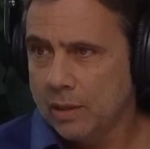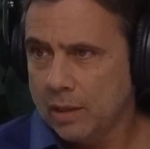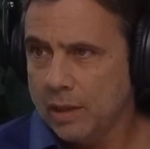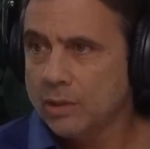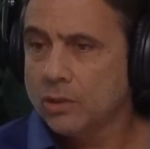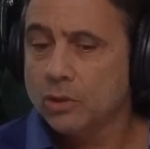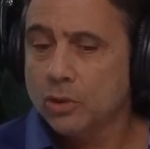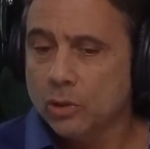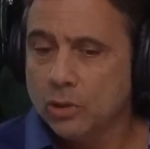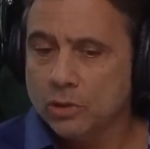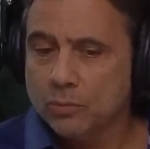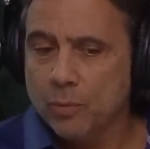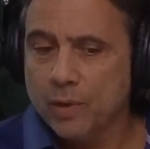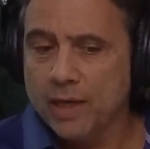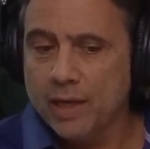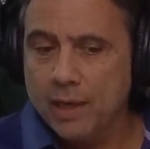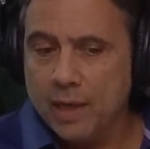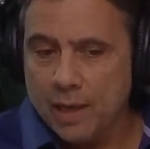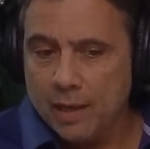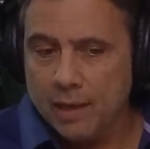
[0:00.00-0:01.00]
As soon as
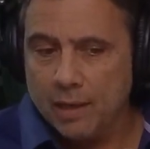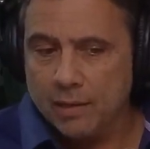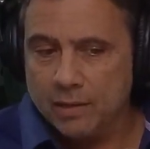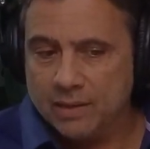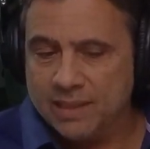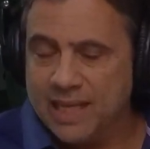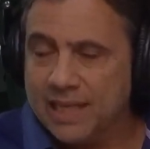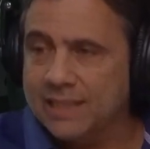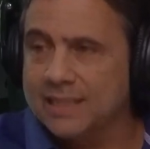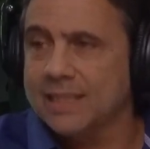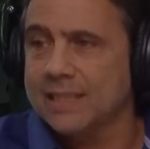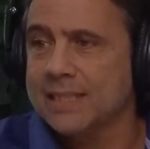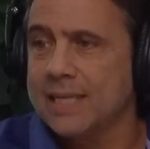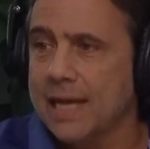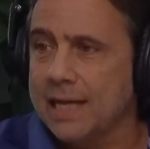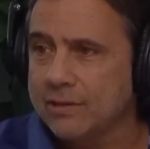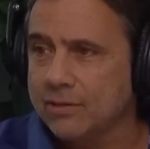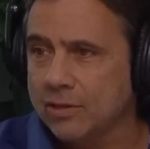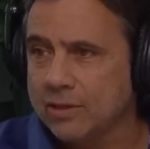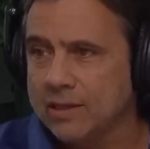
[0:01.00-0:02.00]
we
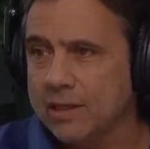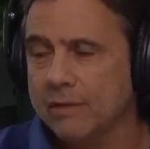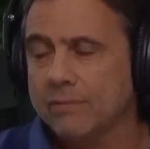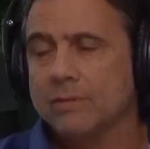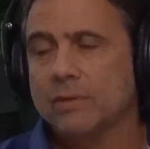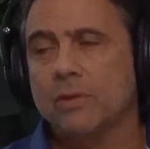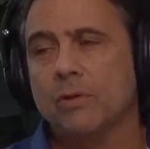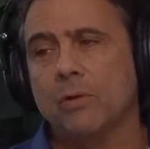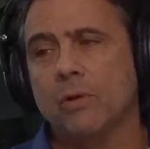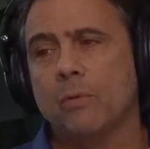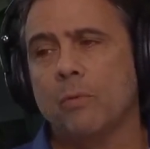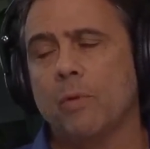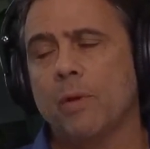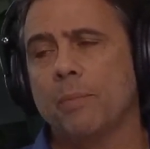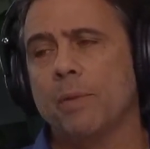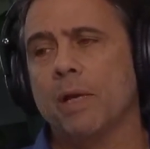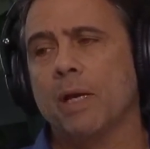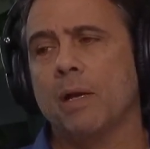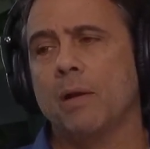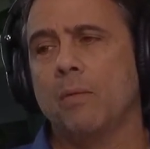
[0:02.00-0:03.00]
sensitize ourselves to it,
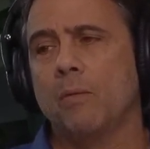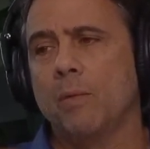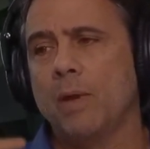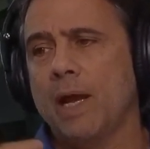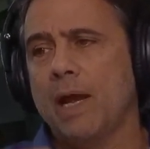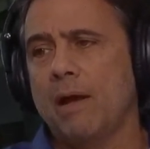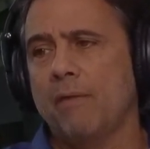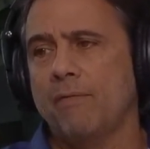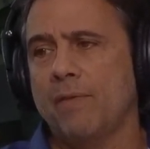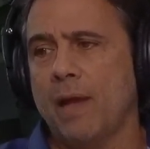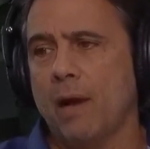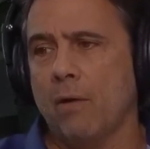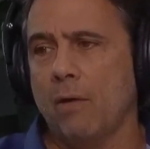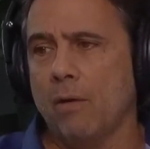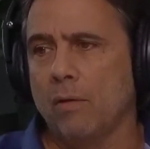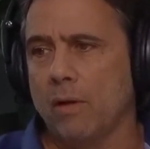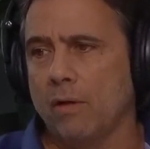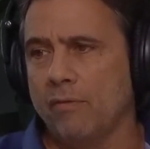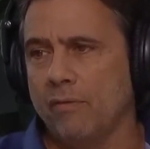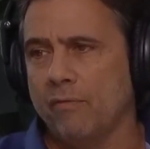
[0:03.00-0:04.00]
we have
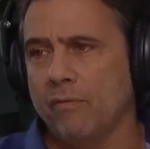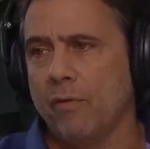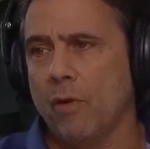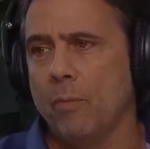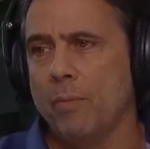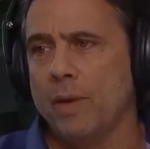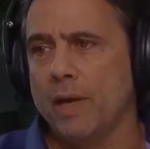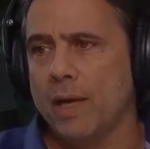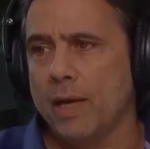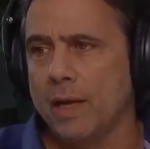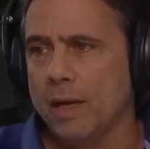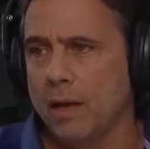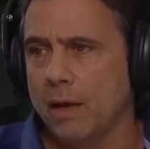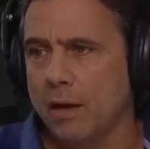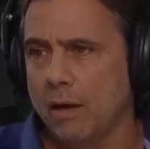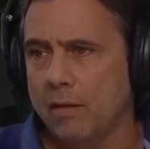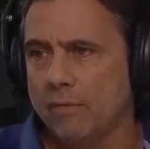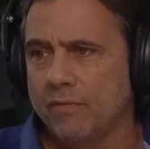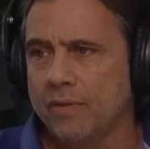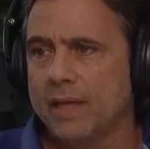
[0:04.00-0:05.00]
now a phobia
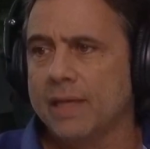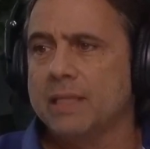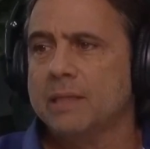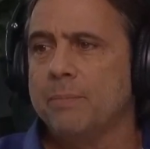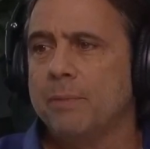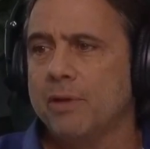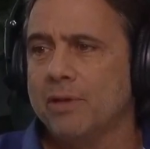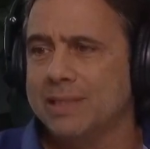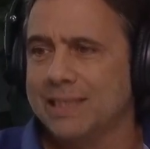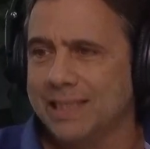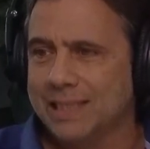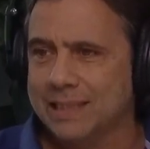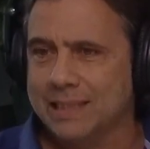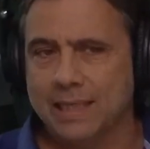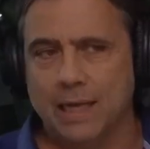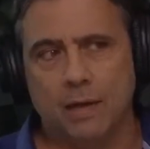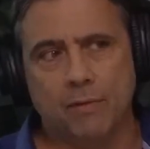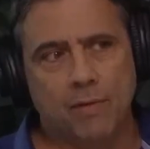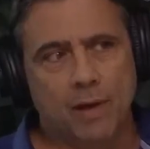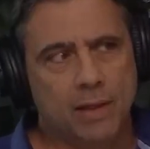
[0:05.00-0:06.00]
of the experience
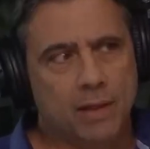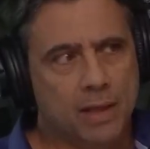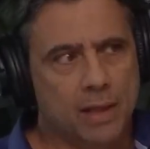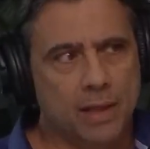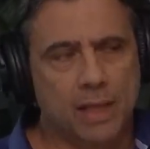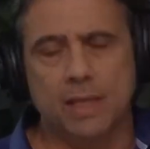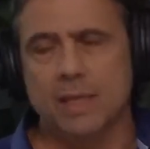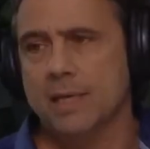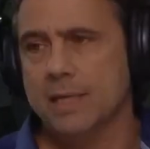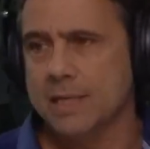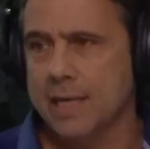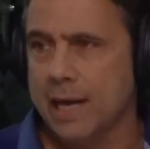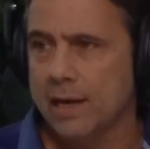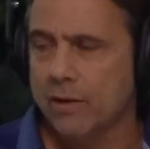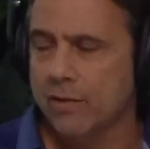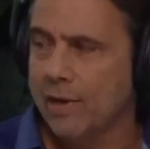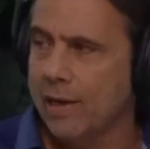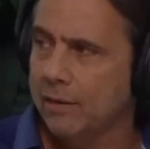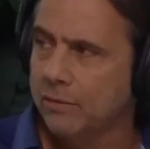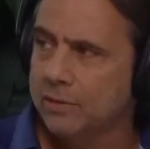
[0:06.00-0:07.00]
inside rather than the
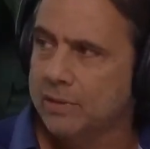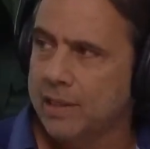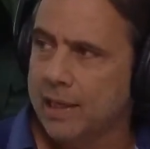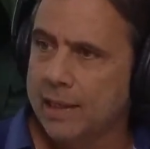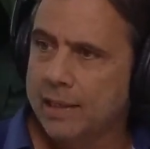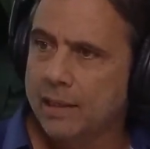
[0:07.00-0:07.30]
tiger outside.